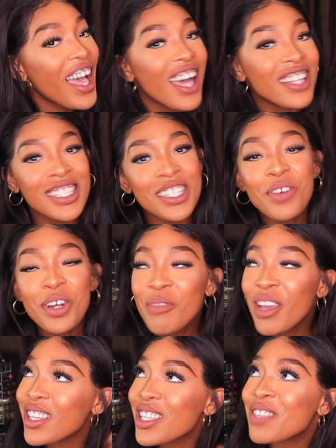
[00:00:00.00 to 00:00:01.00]
I didn't want to
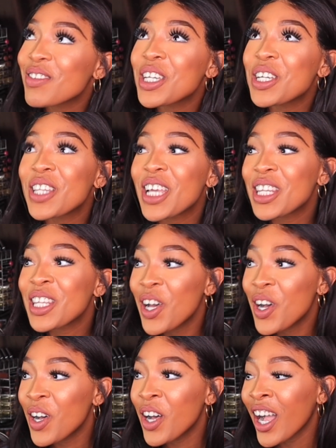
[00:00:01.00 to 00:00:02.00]
make this video that
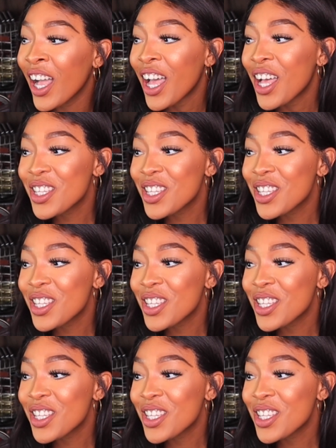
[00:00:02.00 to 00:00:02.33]
long,